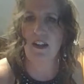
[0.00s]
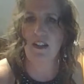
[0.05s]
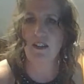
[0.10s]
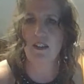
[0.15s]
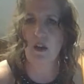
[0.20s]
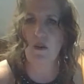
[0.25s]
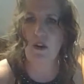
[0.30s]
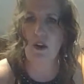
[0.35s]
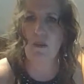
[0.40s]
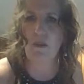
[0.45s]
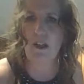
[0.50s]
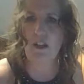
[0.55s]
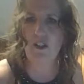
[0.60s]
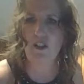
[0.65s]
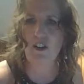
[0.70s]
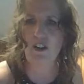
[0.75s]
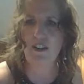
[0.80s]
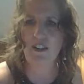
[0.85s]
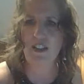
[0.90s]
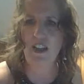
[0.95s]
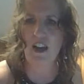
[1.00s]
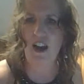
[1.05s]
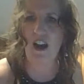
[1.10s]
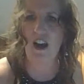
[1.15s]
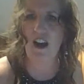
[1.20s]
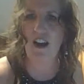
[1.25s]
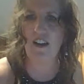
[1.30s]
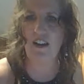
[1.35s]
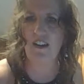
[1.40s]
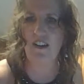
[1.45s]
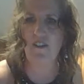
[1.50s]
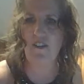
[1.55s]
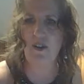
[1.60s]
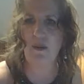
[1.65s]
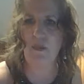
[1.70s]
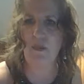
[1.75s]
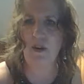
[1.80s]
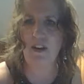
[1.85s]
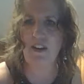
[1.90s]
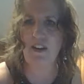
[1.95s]
Because I want to make sure I say hi to
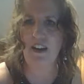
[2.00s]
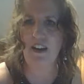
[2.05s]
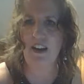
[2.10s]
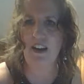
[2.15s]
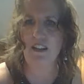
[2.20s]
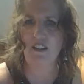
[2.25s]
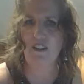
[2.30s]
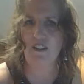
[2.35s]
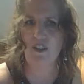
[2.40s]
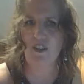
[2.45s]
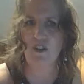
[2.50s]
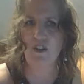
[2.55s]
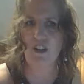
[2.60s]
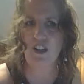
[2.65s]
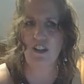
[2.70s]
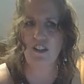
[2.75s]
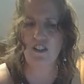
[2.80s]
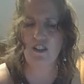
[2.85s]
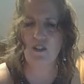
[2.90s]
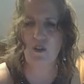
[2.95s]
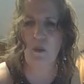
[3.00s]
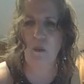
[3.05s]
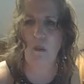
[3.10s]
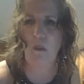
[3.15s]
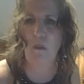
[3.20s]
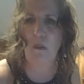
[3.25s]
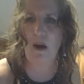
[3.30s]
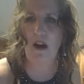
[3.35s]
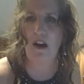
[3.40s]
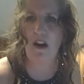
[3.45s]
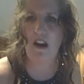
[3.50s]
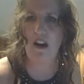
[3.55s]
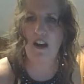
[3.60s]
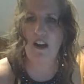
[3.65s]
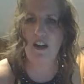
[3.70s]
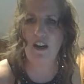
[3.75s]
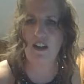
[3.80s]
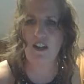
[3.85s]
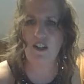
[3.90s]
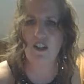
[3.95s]
everybody. I love you guys so
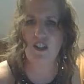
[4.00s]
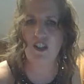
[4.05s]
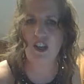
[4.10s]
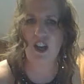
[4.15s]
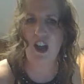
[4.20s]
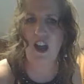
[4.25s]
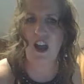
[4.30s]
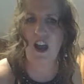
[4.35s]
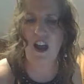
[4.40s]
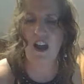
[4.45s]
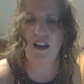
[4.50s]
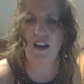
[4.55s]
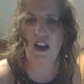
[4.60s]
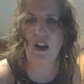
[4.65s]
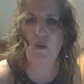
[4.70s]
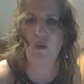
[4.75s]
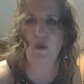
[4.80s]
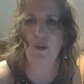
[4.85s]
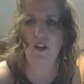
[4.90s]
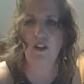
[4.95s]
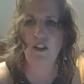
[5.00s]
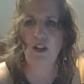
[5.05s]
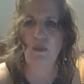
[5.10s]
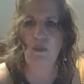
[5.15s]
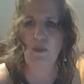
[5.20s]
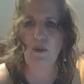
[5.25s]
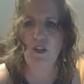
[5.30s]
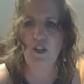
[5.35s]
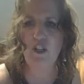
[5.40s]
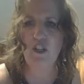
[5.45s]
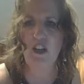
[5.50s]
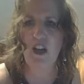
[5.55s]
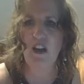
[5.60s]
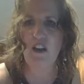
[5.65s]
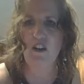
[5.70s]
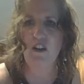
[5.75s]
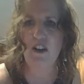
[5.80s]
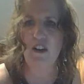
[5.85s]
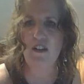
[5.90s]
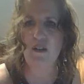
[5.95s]
much. And I really
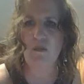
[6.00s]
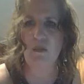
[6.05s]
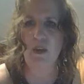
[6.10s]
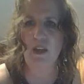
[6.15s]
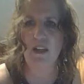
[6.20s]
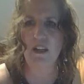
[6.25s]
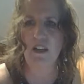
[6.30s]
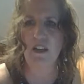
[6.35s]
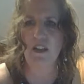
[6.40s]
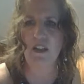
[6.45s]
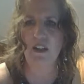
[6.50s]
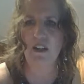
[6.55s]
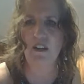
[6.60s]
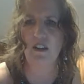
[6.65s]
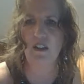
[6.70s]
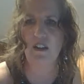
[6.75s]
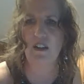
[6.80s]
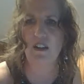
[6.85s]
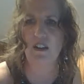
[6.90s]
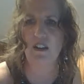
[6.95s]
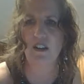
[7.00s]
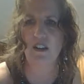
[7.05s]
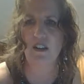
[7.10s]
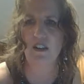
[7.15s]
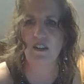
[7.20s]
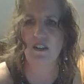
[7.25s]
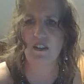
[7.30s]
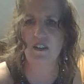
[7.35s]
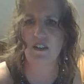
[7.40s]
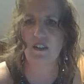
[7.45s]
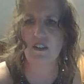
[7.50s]
appreciate you guys being here.